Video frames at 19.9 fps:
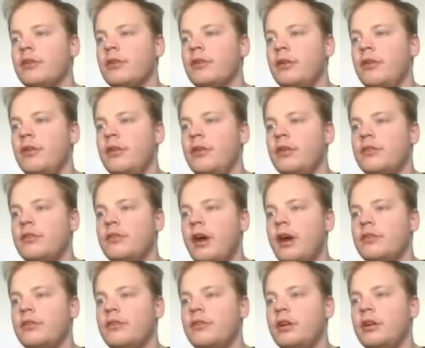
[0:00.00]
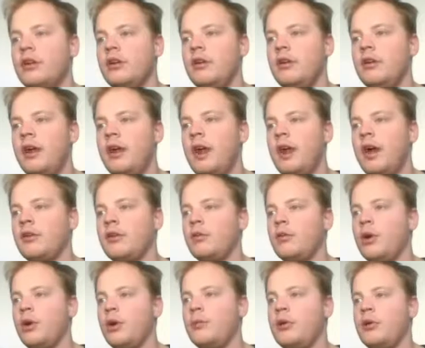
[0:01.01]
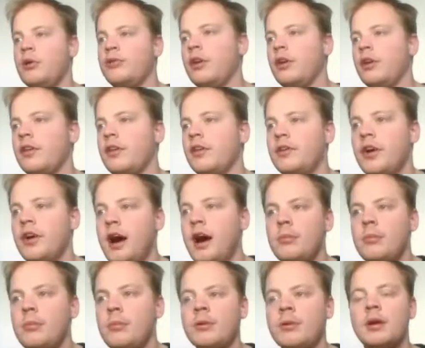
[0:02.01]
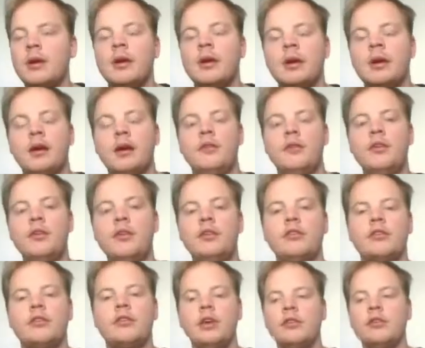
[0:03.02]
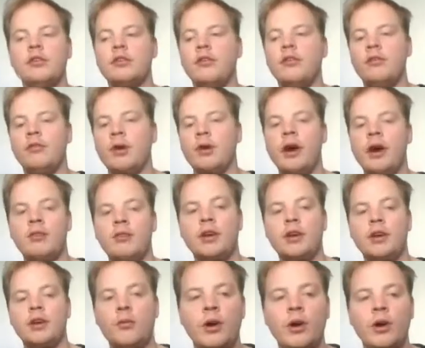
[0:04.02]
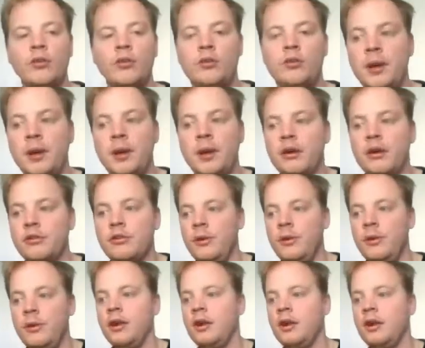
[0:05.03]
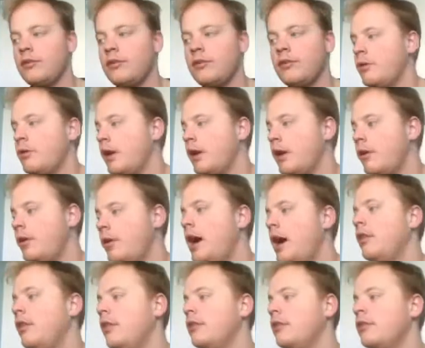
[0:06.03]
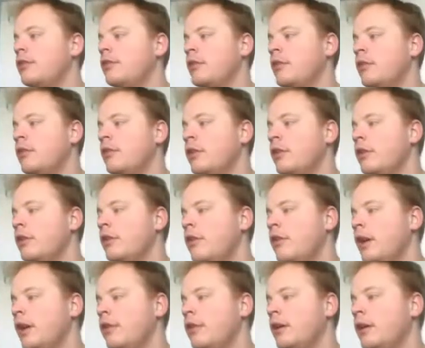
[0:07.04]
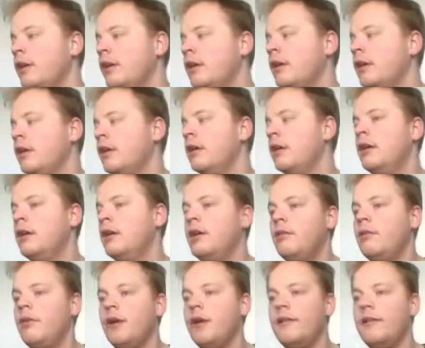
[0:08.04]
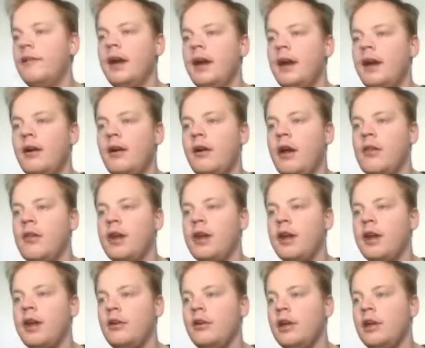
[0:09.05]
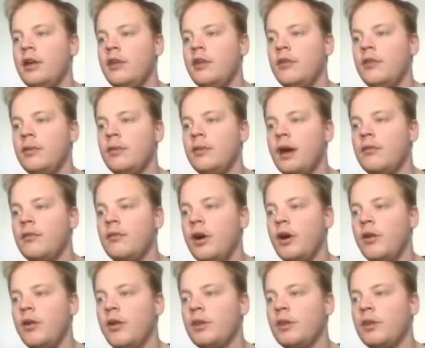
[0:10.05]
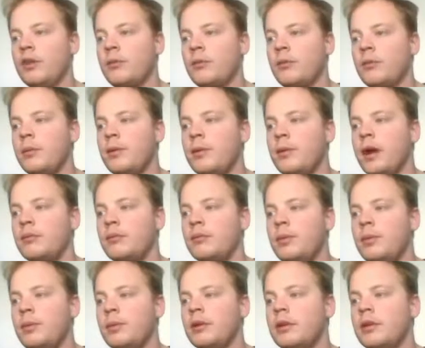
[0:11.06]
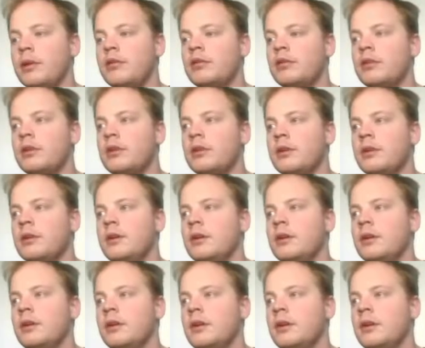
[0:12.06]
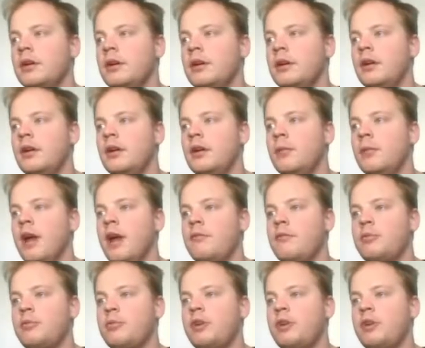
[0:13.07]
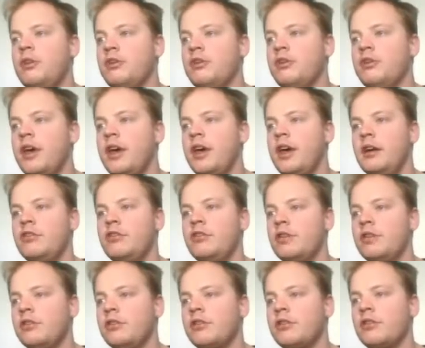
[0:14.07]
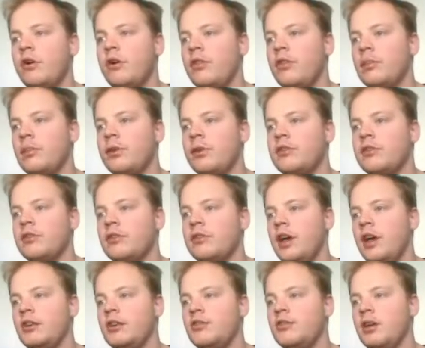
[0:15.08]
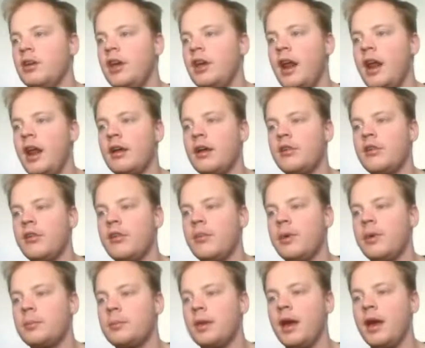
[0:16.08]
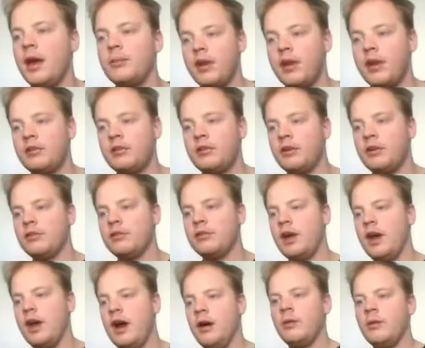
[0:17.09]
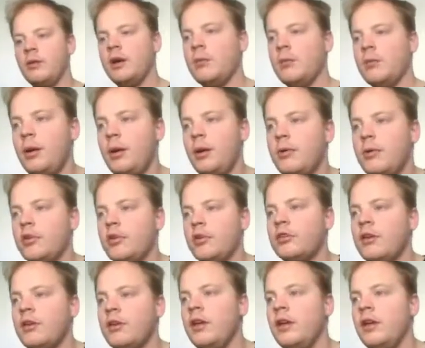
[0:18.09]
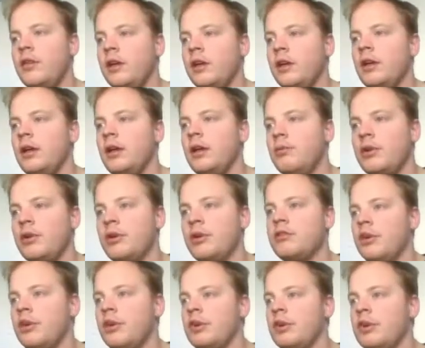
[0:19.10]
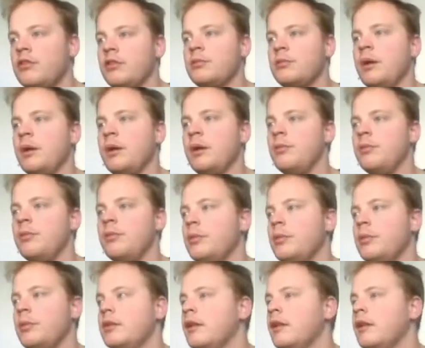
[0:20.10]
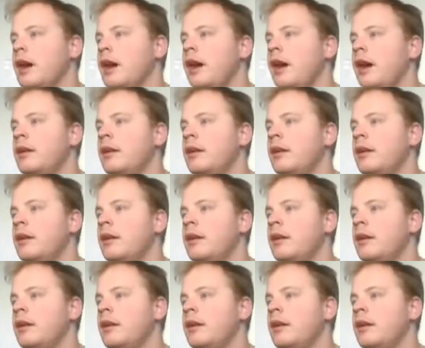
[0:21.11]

So in this section, it has one person at the top of the screen. So if you're having one speaker speaking for quite a while, this is a really great thing right there. And then underneath, you would have all of the other webcams published. Then we have presentation. So in the presentation, it has all the webcams as it is now published, and then the presentation is published above that.